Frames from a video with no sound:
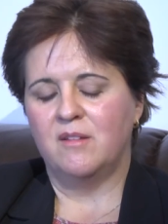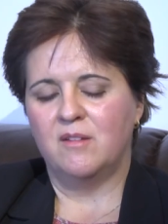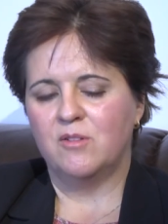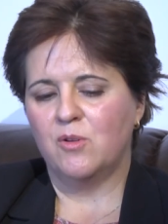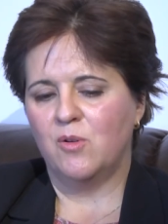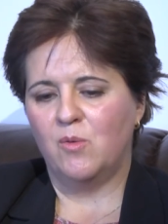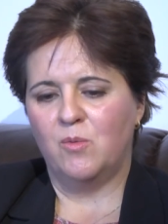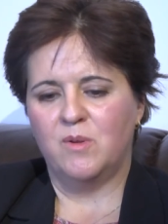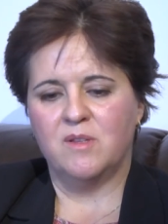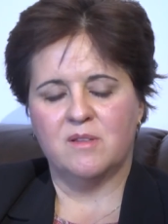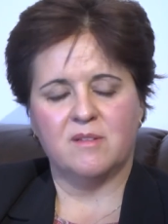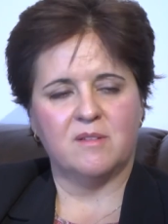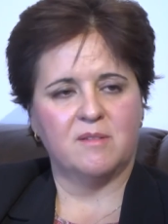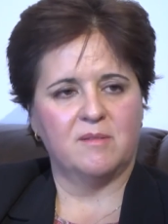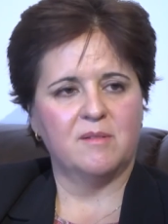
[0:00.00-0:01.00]
There's
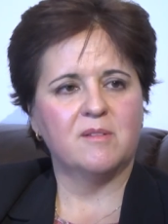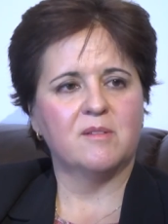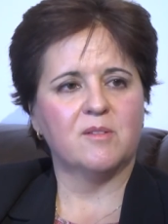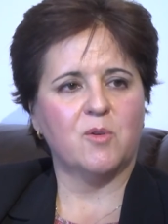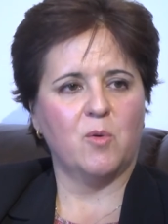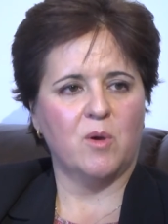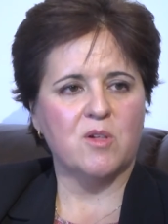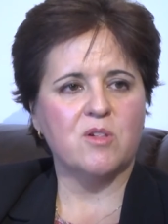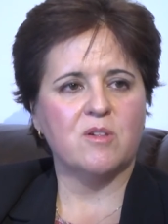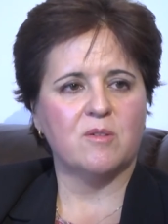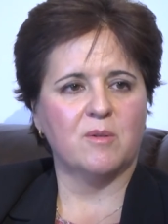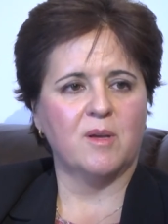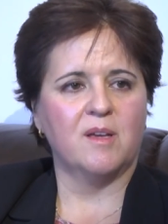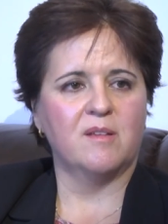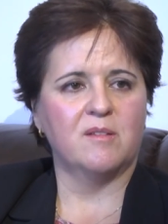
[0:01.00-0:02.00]
always this question,
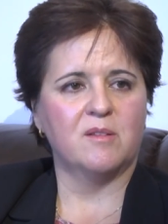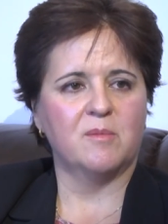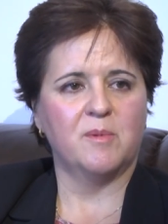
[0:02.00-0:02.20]
and it's a